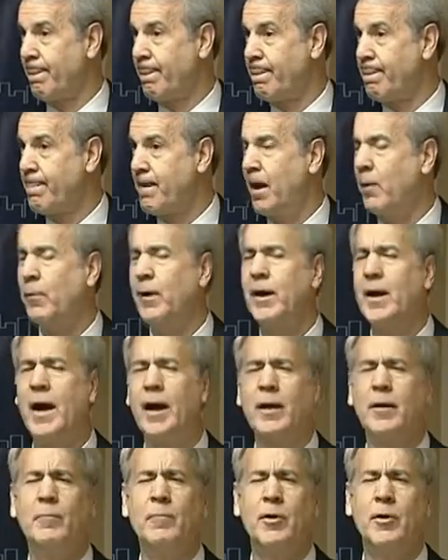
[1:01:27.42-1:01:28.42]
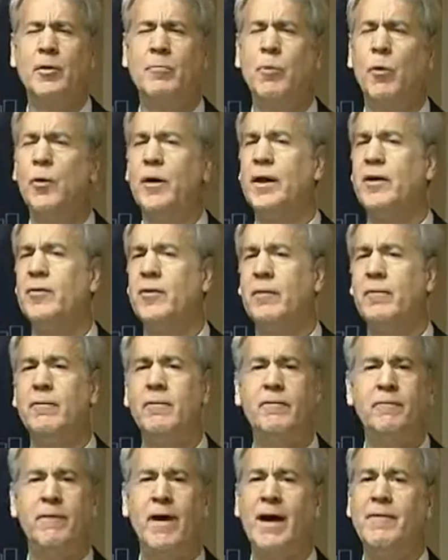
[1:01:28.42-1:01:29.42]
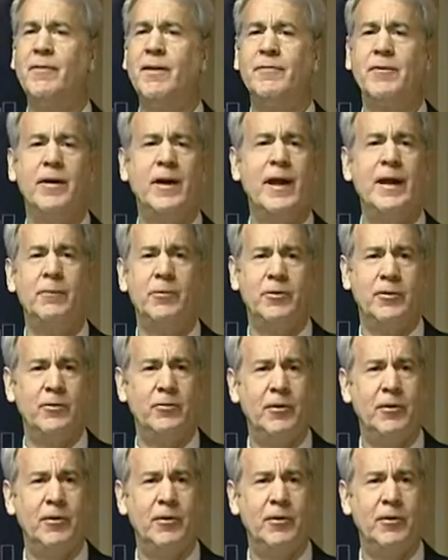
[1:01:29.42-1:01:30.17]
And we got good mornings in 5 different languages.